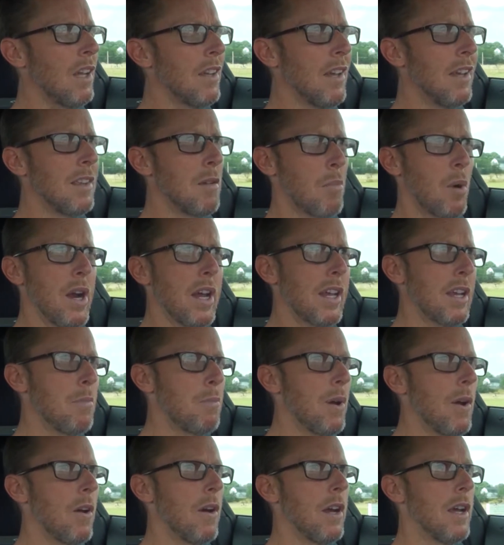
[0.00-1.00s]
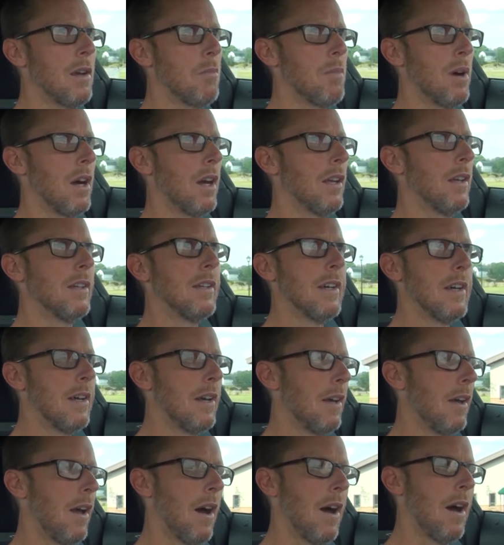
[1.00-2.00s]
in the break-in period, but
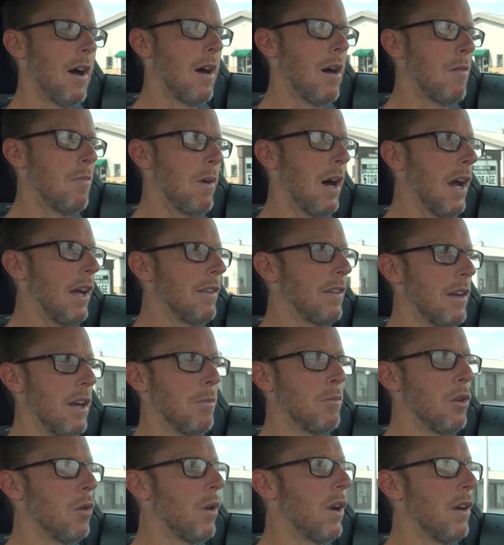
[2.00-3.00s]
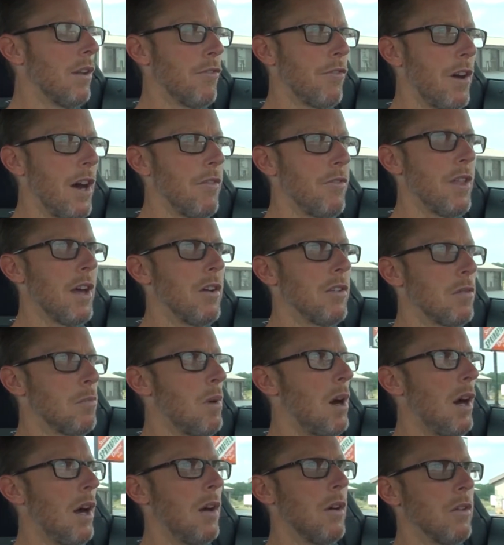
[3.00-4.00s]
I ended up doing it at 5,000
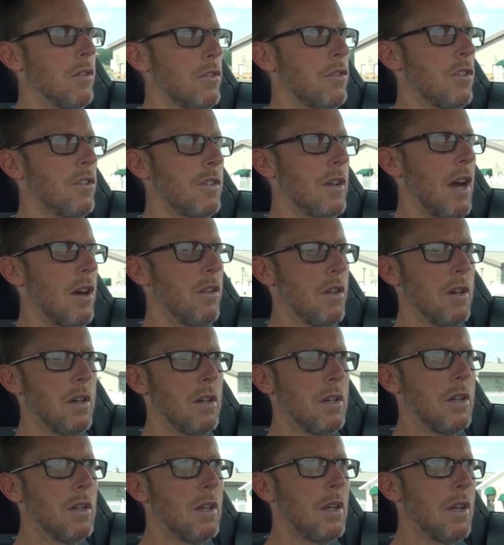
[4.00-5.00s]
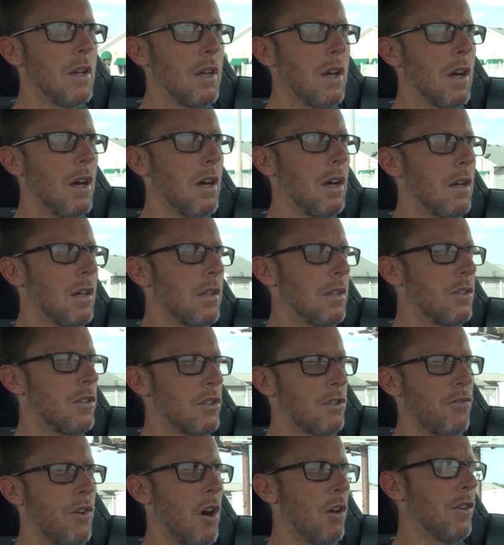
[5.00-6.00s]
miles, just how
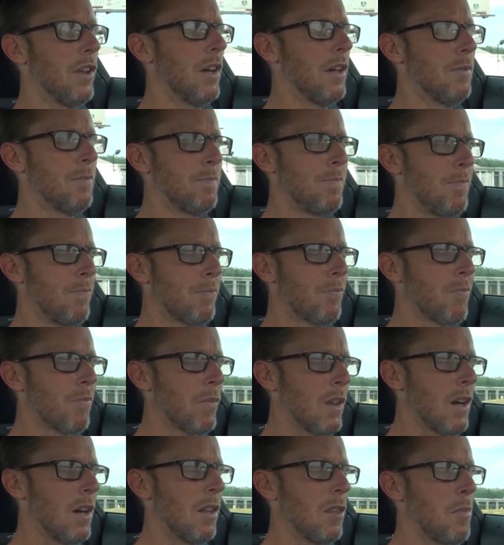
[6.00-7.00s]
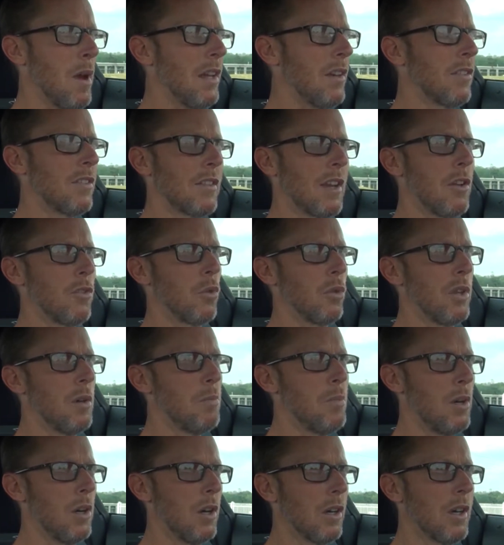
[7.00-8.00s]
just follow the maintenance schedule in the
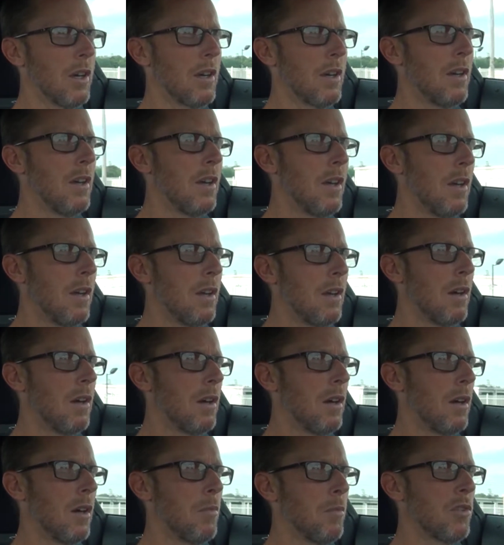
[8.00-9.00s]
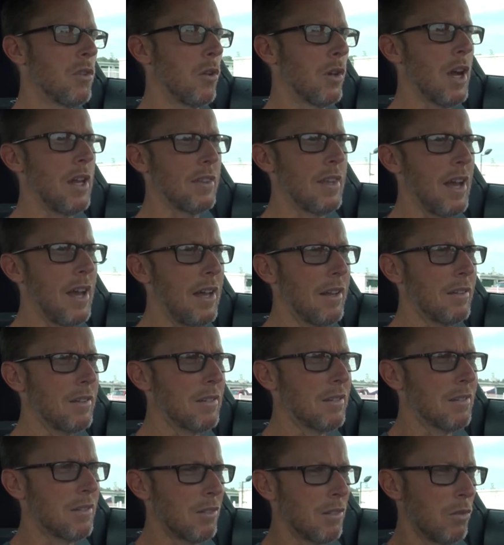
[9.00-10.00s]
book. So got that,
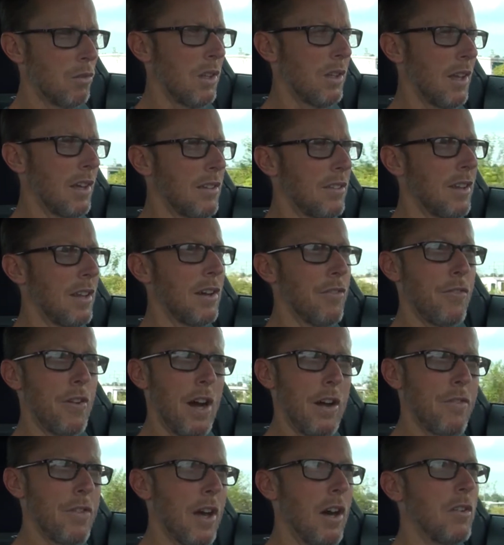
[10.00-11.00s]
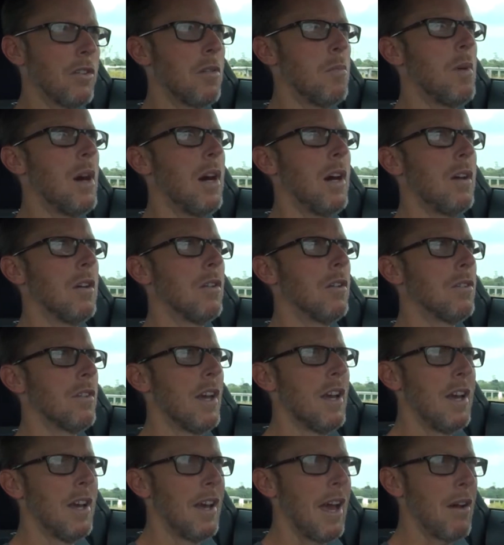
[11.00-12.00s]
like I said, at 5,000 miles.
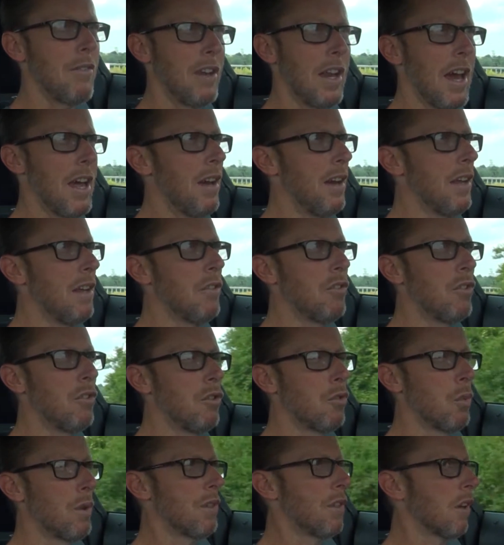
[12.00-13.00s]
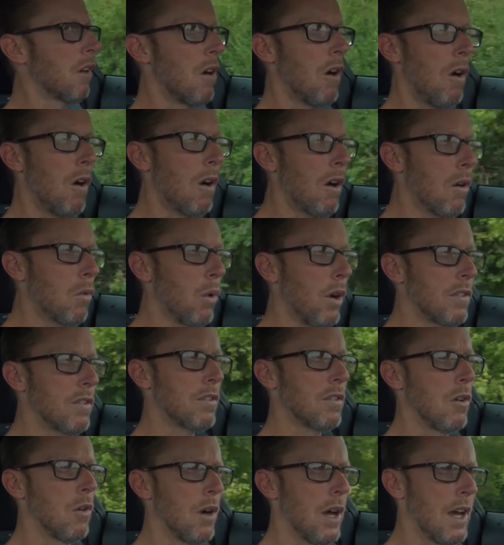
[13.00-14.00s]
Haven't had any issues with the car
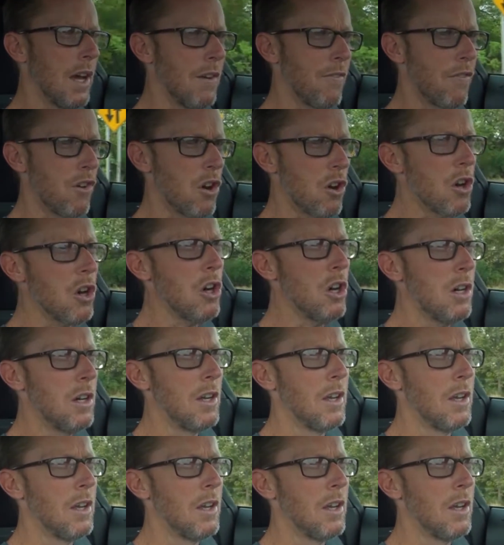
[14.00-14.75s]
whatsoever.